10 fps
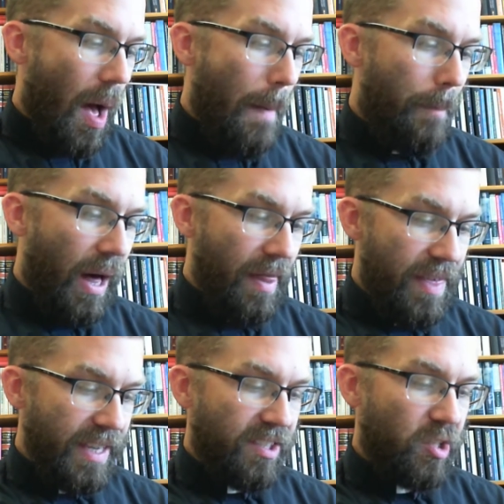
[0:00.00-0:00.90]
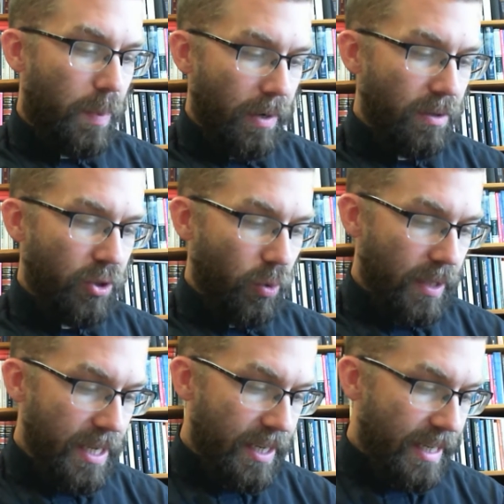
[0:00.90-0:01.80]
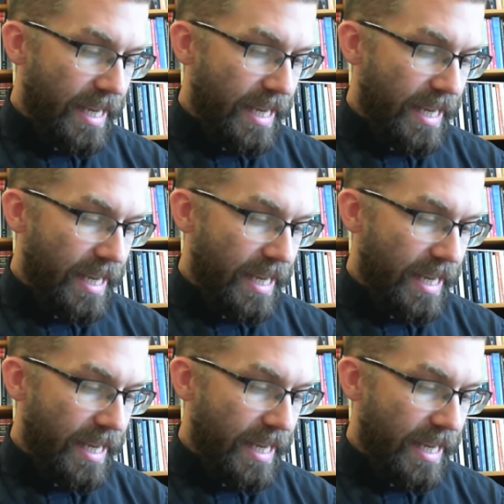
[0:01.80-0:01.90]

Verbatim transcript: But this spiritual eating